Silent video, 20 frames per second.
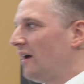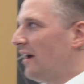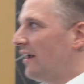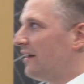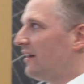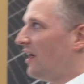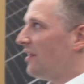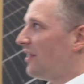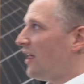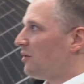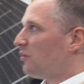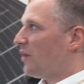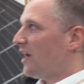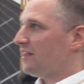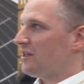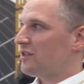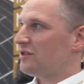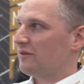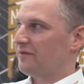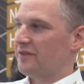Another
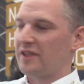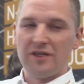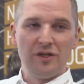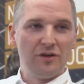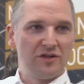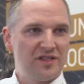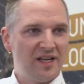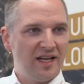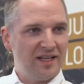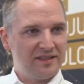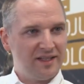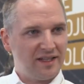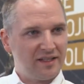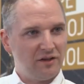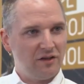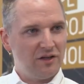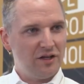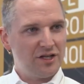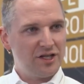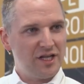advantage of the new cell
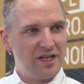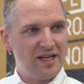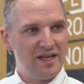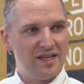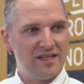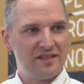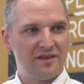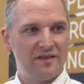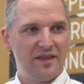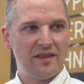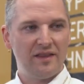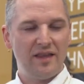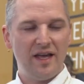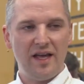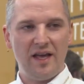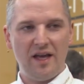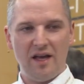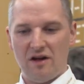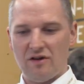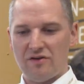technology is that
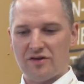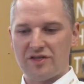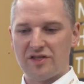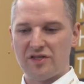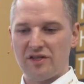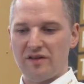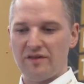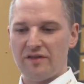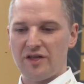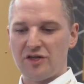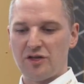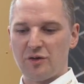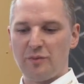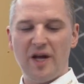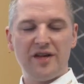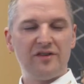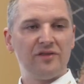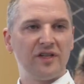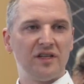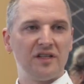they are the
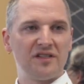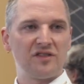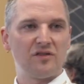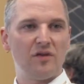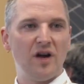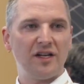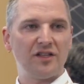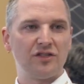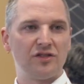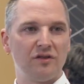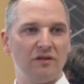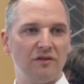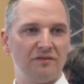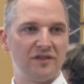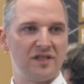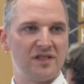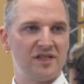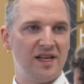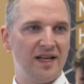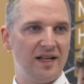symmetrical structure of
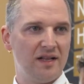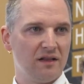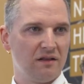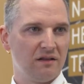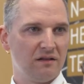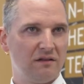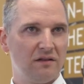the cell